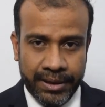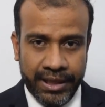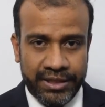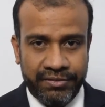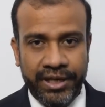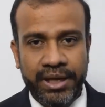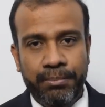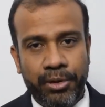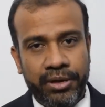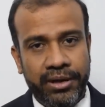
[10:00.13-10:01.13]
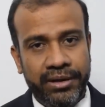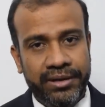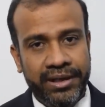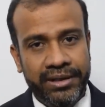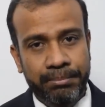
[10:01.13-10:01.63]
It's very
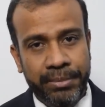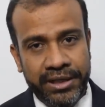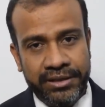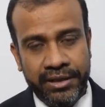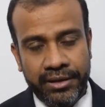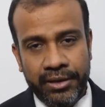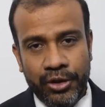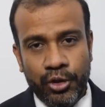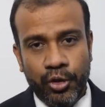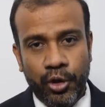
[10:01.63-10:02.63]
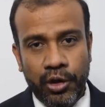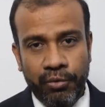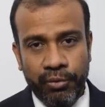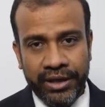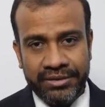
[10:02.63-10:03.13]
important that the patient
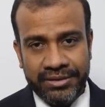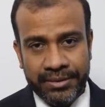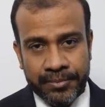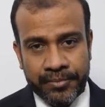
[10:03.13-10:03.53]
always